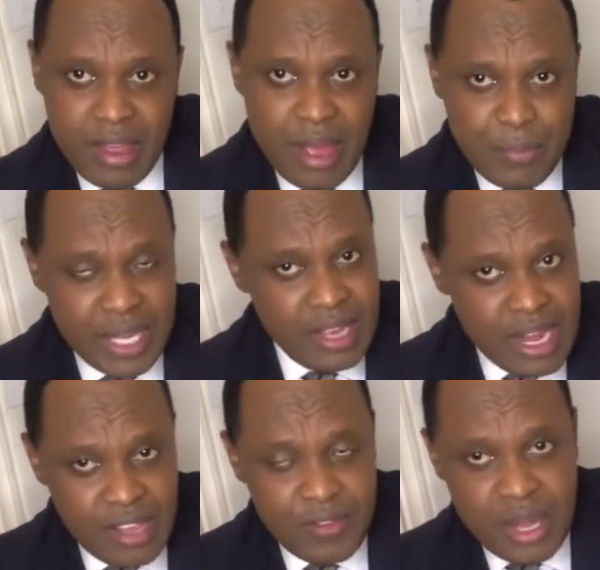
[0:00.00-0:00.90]
I mean,
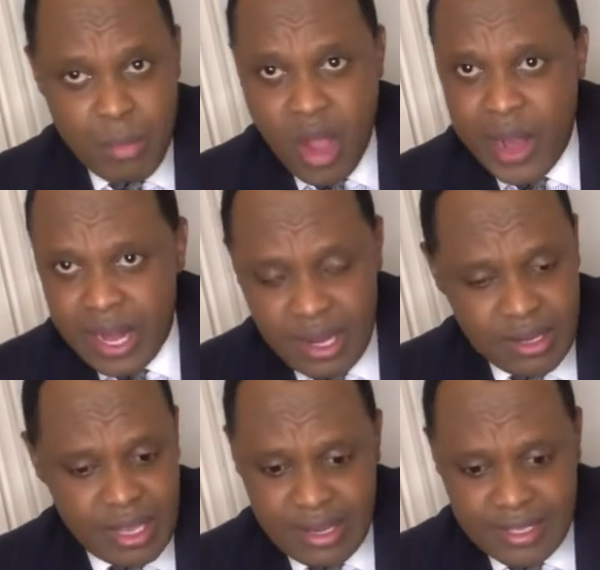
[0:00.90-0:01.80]
I live in America,
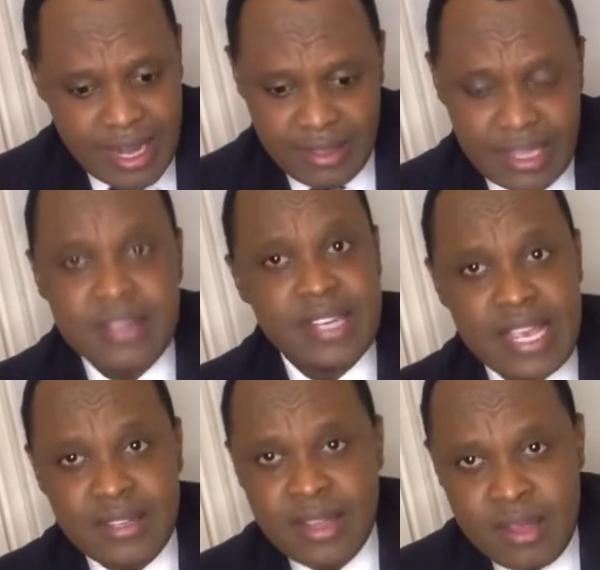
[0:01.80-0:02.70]
and it's like these
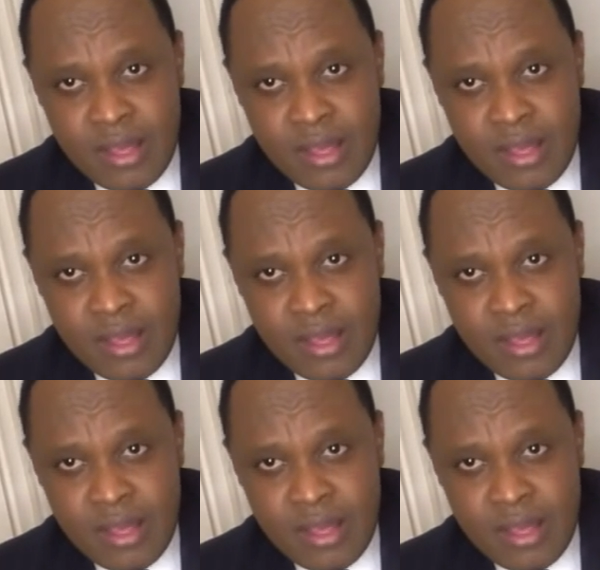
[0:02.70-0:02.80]
days